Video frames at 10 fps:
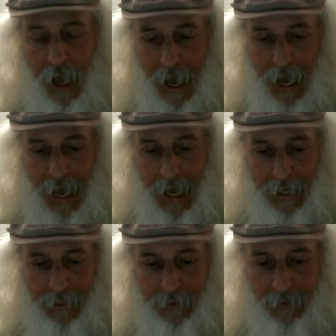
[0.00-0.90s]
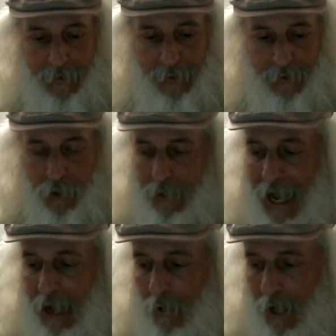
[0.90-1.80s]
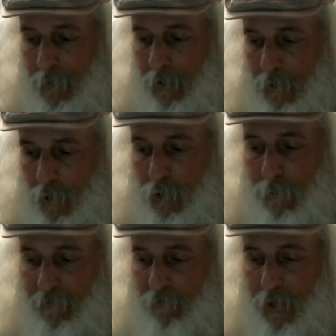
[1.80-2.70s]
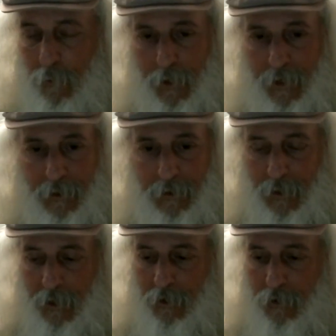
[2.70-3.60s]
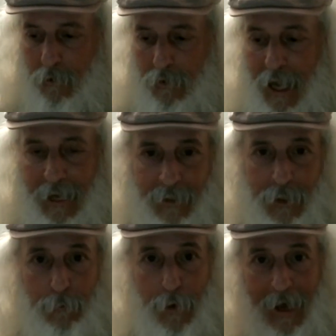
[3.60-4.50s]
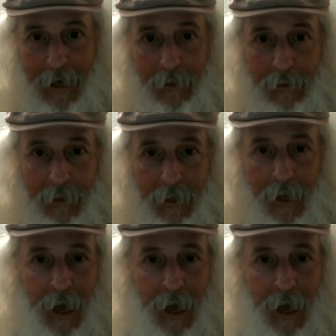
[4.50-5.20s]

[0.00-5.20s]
and so now I'm going to use my free will to take this pen and